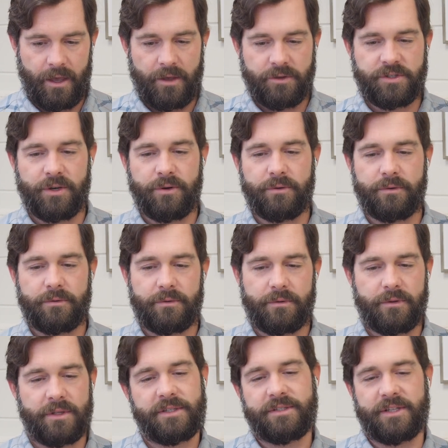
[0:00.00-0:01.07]
So
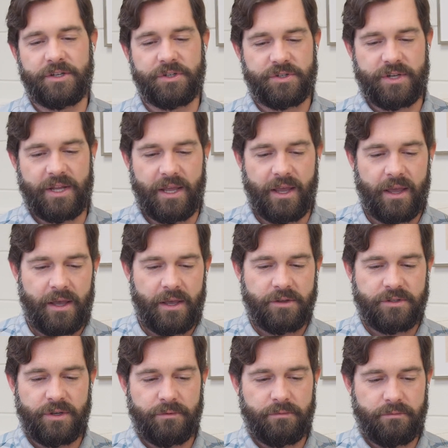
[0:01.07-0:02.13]
this is interesting.
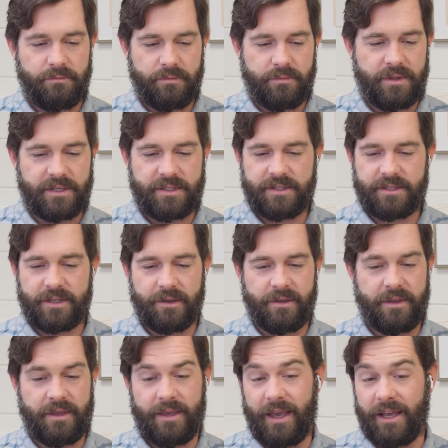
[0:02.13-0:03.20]
So this is
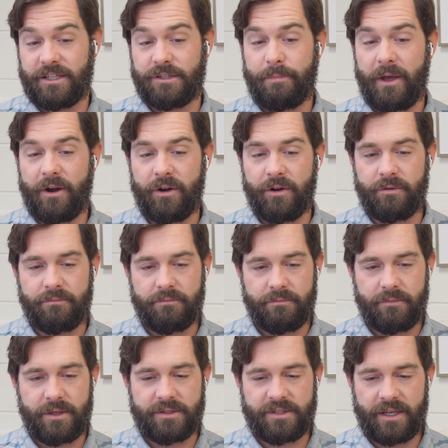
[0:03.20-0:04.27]
a guest bedroom,
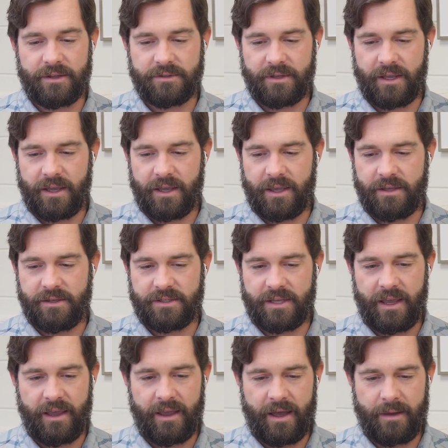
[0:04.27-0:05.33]
it sounds like he's
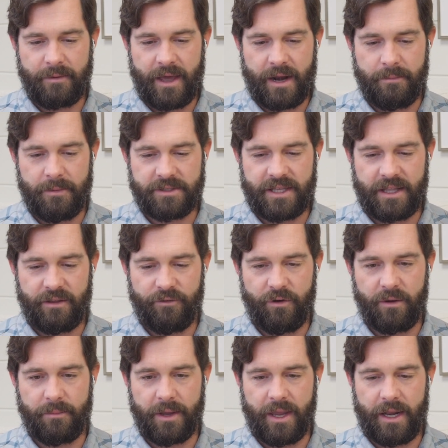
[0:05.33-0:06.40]
saying. I kind of missed that in the
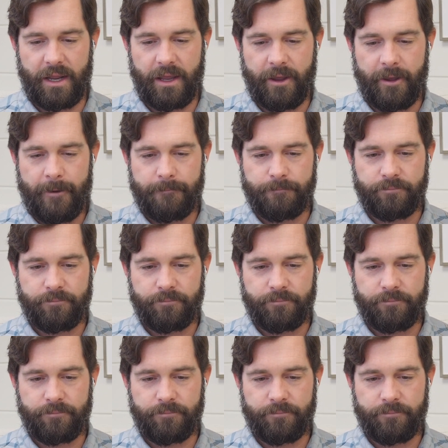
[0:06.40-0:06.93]
very beginning.